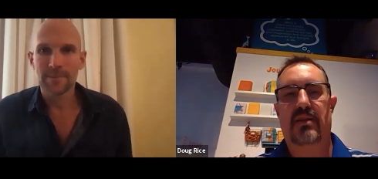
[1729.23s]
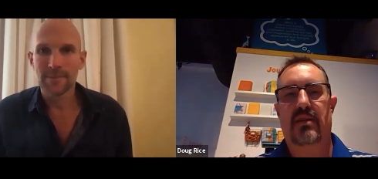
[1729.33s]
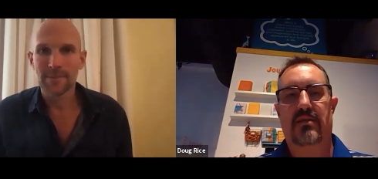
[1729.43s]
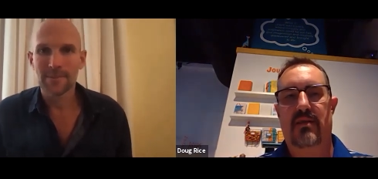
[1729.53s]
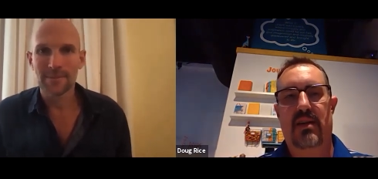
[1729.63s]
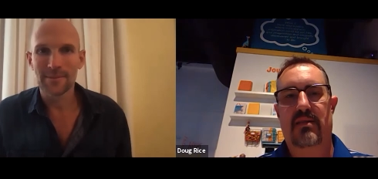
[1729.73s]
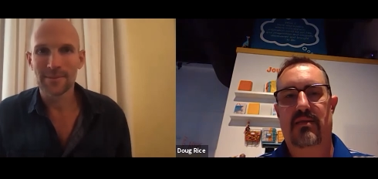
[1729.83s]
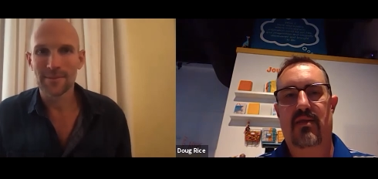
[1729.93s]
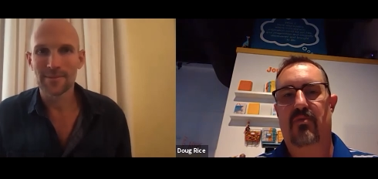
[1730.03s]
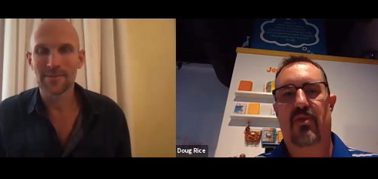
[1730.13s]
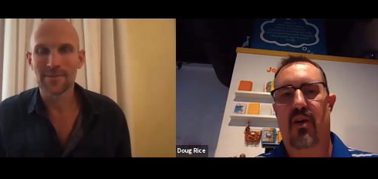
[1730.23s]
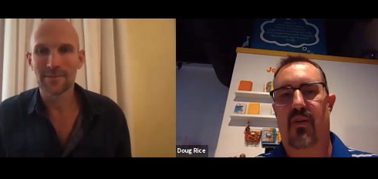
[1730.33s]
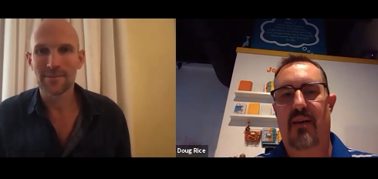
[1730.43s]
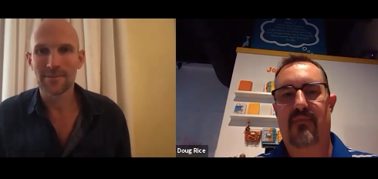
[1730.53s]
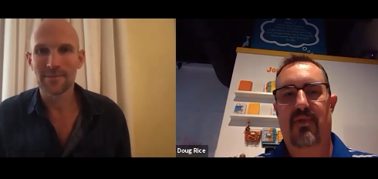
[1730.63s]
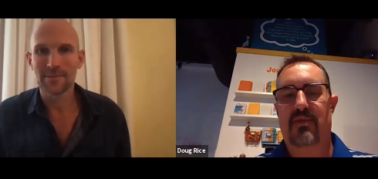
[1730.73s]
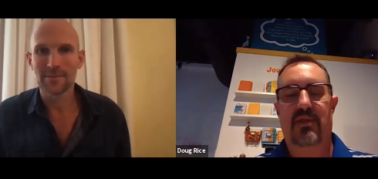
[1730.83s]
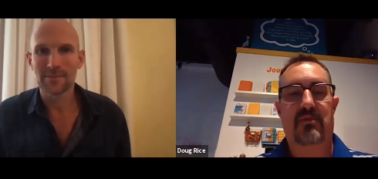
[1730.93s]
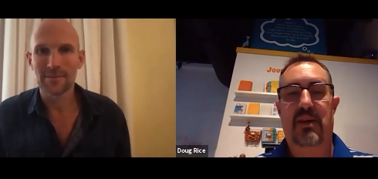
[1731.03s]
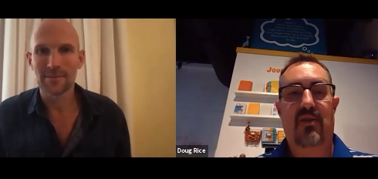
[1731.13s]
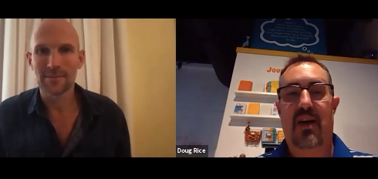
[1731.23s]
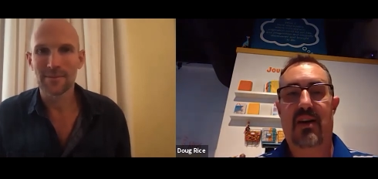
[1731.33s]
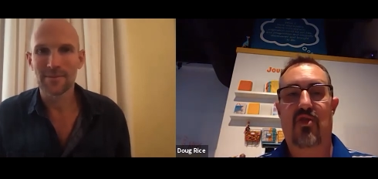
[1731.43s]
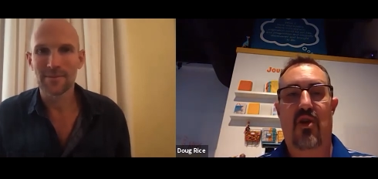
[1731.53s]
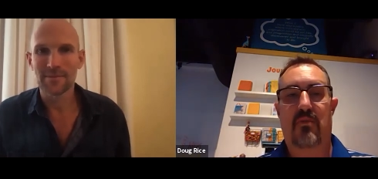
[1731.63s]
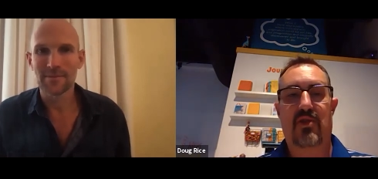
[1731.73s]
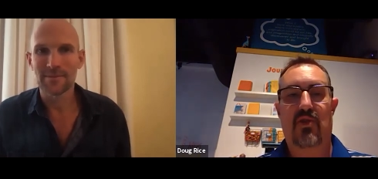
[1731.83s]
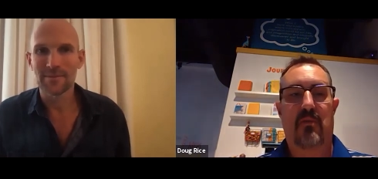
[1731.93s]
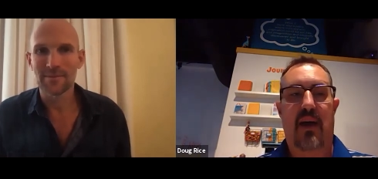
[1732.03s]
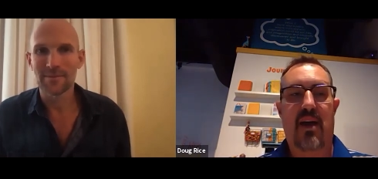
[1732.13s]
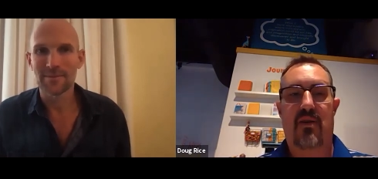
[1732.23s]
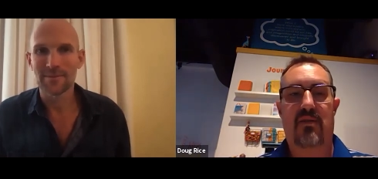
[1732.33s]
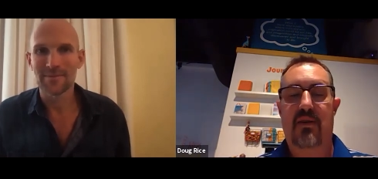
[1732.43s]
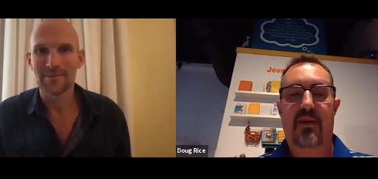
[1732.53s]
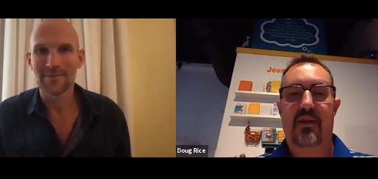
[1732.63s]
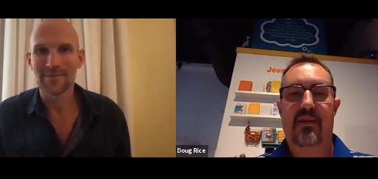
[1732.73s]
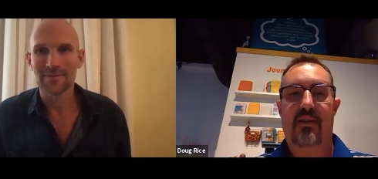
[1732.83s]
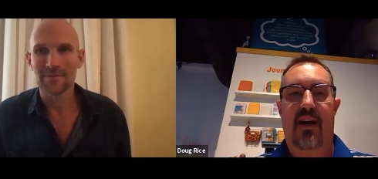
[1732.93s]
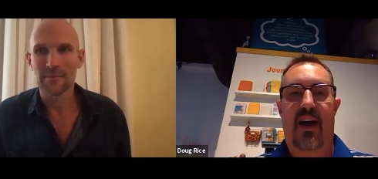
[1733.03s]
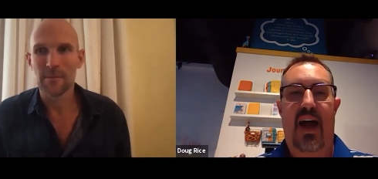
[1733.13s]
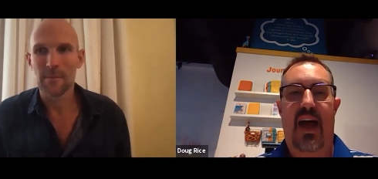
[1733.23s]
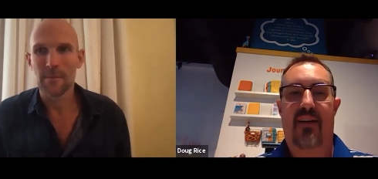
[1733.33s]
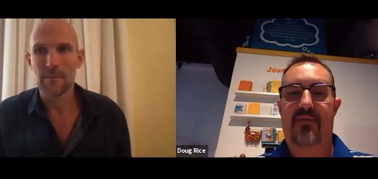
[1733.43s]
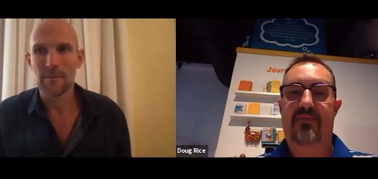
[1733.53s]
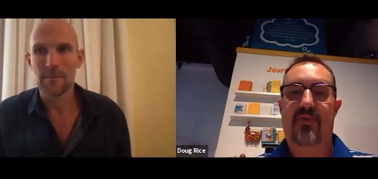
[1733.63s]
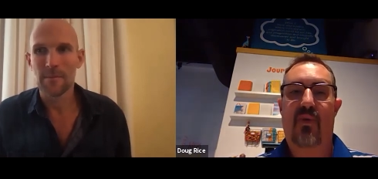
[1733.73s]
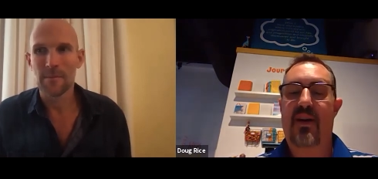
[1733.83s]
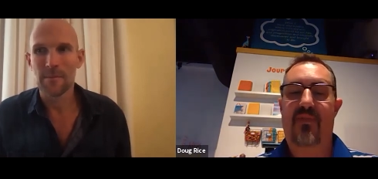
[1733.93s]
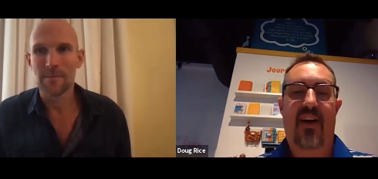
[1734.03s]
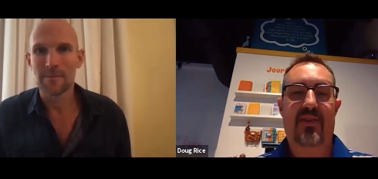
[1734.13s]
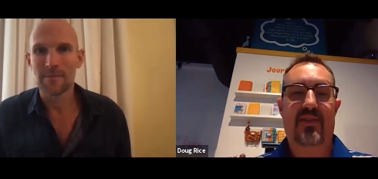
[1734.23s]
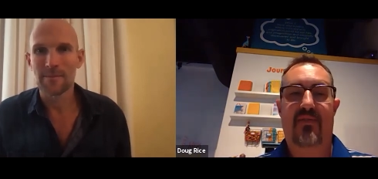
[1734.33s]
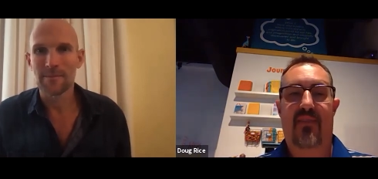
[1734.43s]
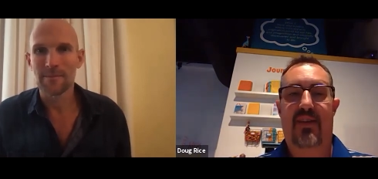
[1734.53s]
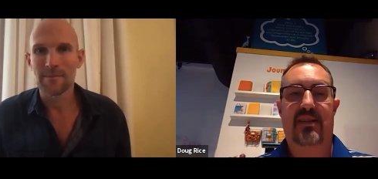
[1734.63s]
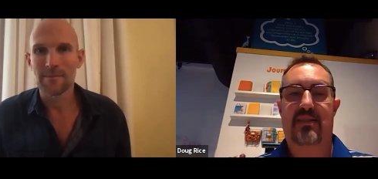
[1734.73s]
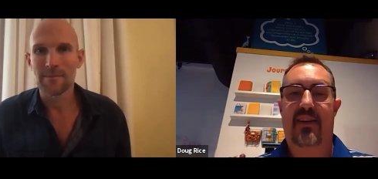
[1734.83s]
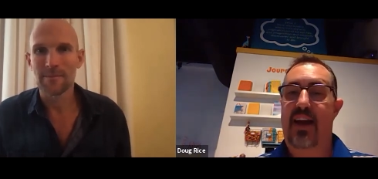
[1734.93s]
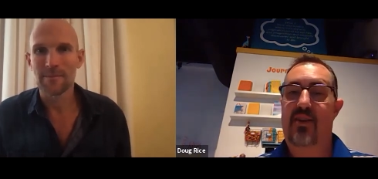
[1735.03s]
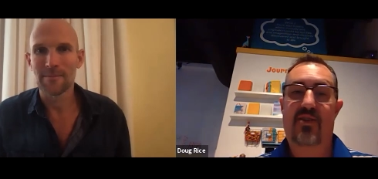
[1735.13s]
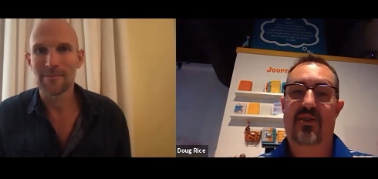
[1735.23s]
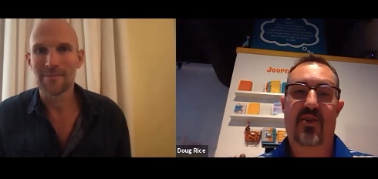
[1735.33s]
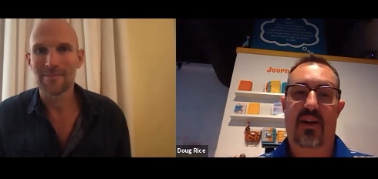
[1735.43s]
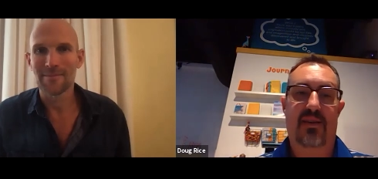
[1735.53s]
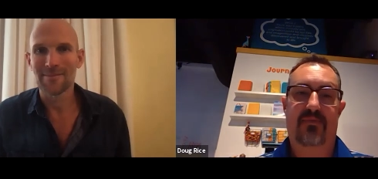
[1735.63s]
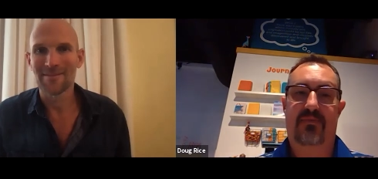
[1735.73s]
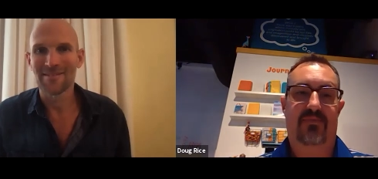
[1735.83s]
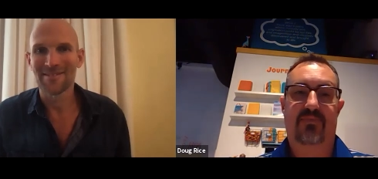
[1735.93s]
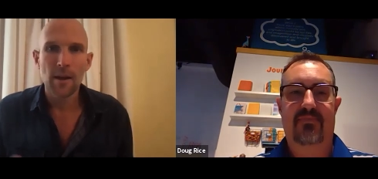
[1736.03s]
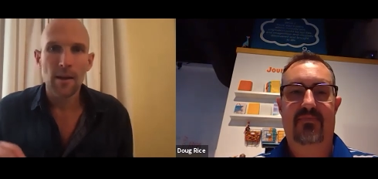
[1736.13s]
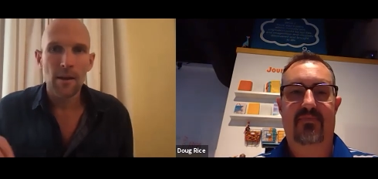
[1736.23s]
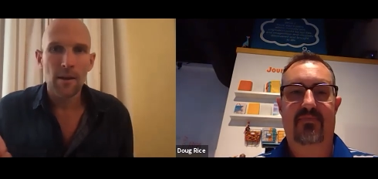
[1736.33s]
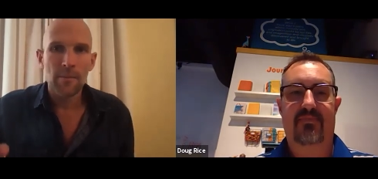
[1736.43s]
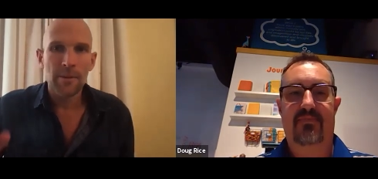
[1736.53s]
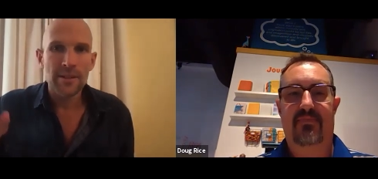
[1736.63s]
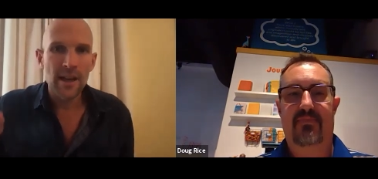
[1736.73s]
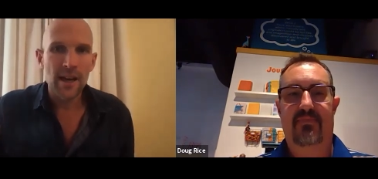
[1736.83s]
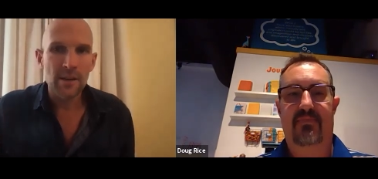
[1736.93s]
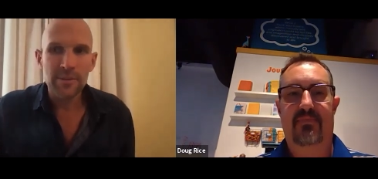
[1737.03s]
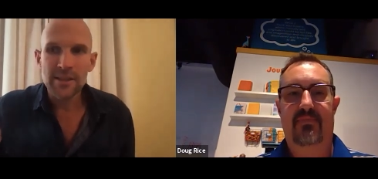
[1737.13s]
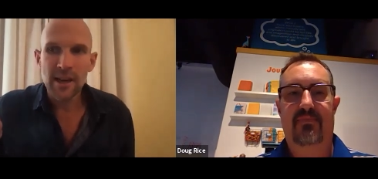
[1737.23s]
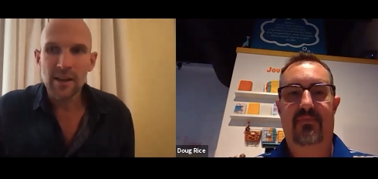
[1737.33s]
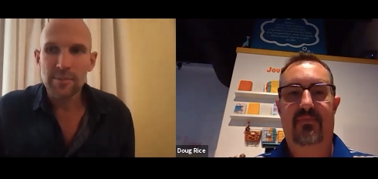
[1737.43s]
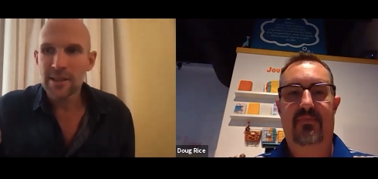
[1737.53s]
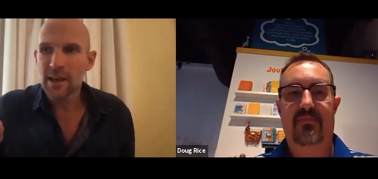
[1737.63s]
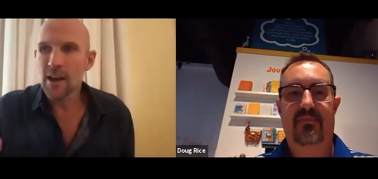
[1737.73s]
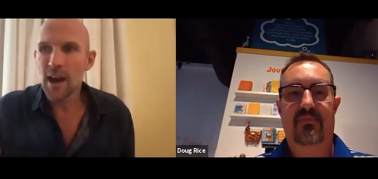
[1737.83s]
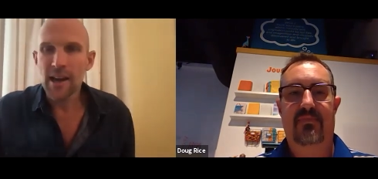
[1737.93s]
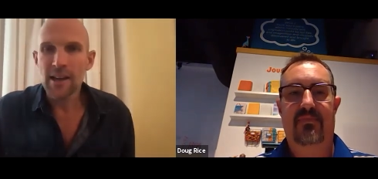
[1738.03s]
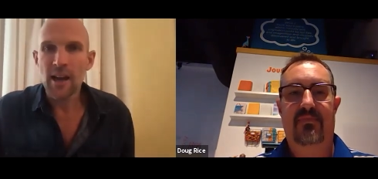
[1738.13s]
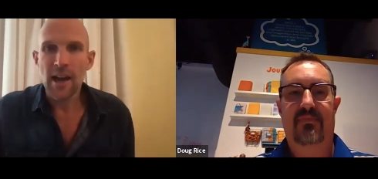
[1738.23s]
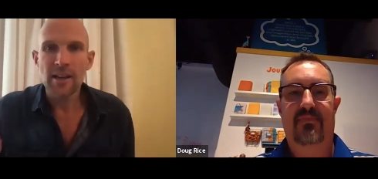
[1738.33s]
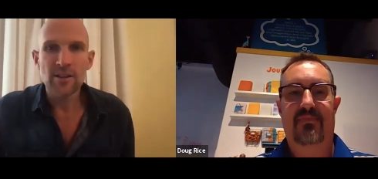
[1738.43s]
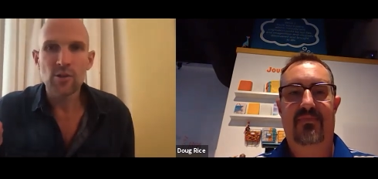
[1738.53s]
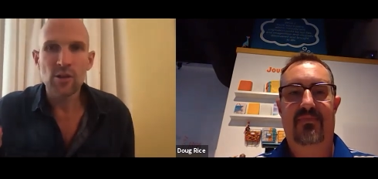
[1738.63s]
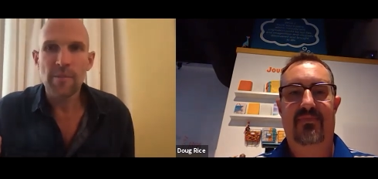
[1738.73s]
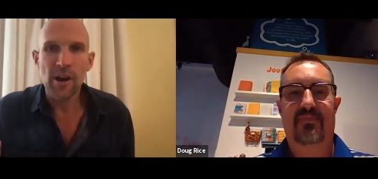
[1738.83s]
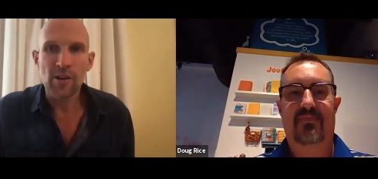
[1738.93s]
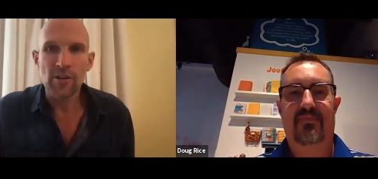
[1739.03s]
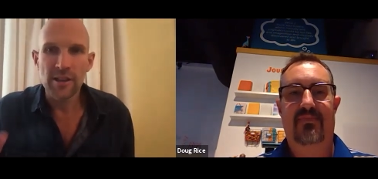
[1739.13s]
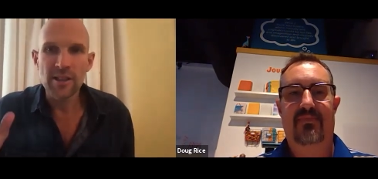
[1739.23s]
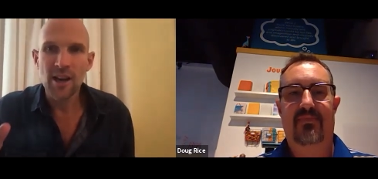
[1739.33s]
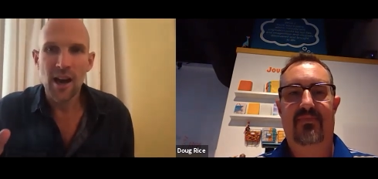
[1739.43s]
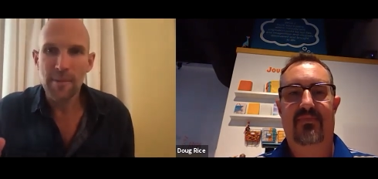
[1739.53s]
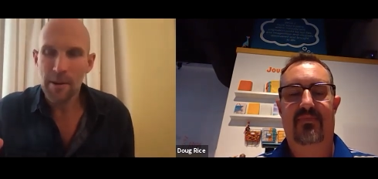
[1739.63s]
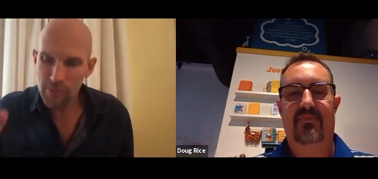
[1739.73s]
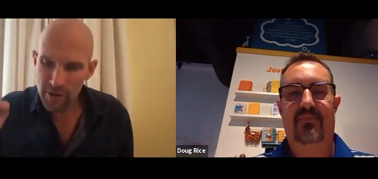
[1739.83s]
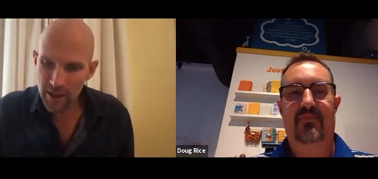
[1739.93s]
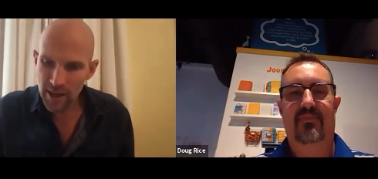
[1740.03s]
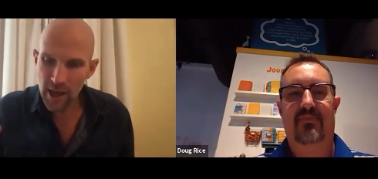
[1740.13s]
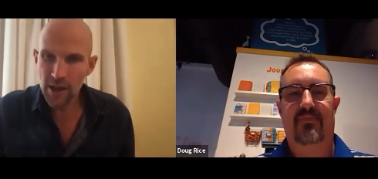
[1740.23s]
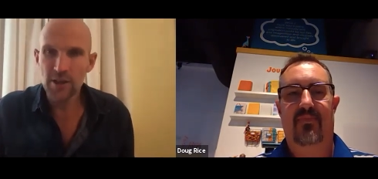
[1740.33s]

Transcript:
Speaker 1: is is your program versus me trying to do um, do it on my own. I have 25 years of evidence that I
Speaker 2: couldn't do it. But Doug, but Doug, but Doug, I can I can do it on my own. This time I'm really going to